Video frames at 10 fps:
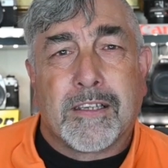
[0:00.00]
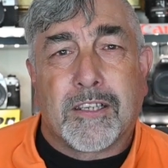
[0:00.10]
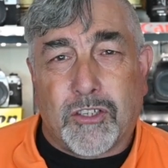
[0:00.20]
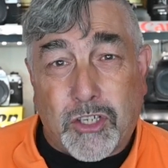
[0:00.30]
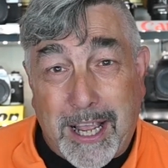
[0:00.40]

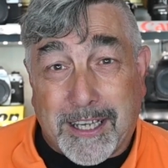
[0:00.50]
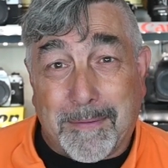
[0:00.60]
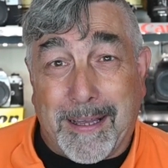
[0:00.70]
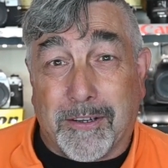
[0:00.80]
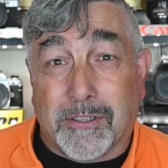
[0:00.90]
So check
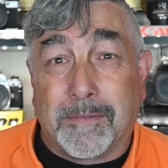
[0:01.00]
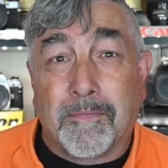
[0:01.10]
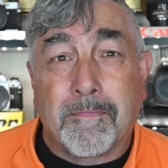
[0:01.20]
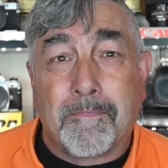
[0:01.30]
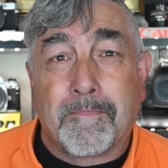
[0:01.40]
them out.
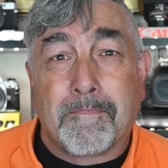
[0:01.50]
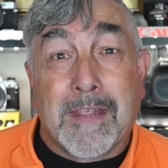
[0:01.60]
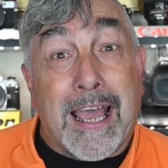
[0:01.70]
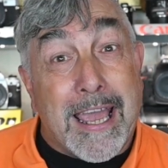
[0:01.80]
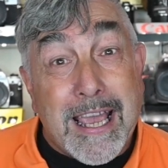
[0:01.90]

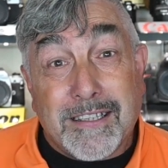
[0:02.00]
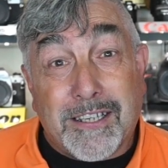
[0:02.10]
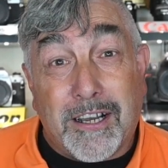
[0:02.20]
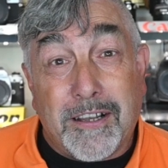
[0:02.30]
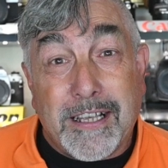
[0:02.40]
He in
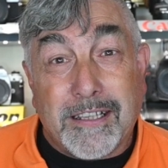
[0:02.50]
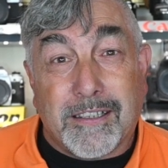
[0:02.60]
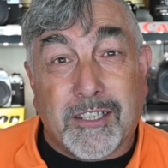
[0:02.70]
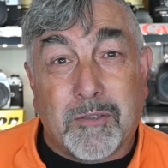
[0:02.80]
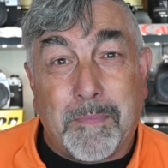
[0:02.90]
turn
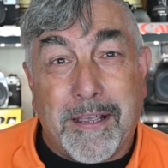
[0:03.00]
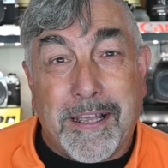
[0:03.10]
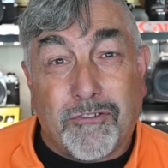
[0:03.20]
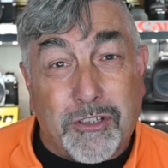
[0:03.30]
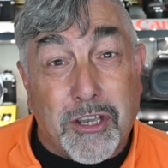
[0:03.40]

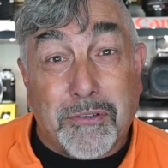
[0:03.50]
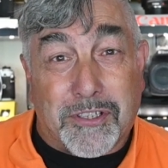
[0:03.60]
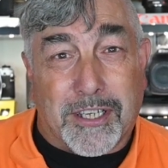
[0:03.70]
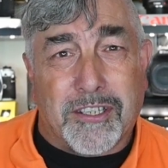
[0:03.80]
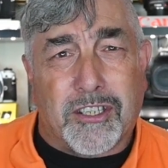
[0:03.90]

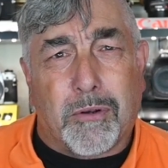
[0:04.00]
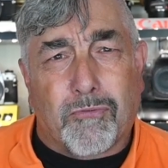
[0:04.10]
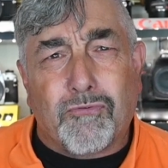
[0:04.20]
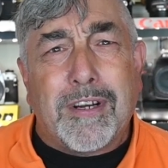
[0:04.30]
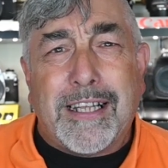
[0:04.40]
introduced us to a
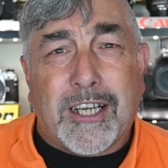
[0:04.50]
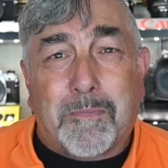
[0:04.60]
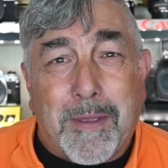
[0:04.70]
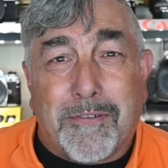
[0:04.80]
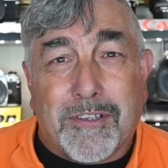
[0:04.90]
really
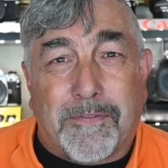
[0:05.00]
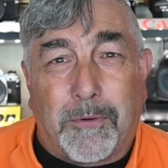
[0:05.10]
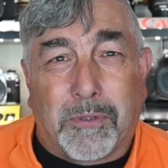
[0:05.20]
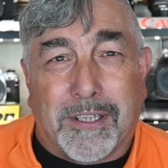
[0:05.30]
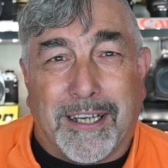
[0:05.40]
experienced
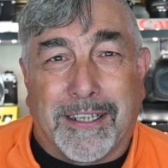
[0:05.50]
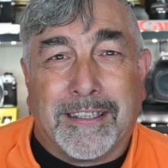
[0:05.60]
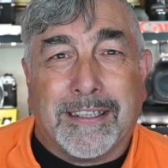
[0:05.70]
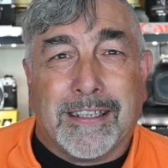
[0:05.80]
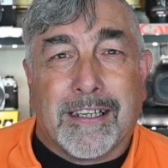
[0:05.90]
falconer,
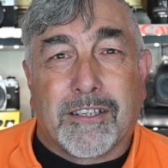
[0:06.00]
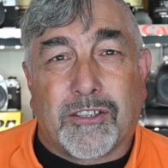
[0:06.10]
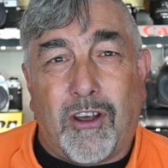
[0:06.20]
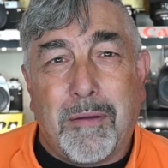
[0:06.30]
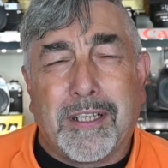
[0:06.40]

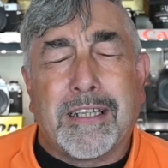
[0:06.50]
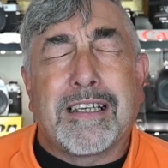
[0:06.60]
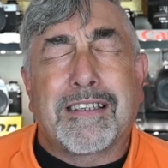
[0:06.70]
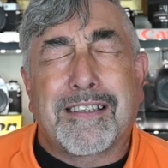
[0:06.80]
Simon, and his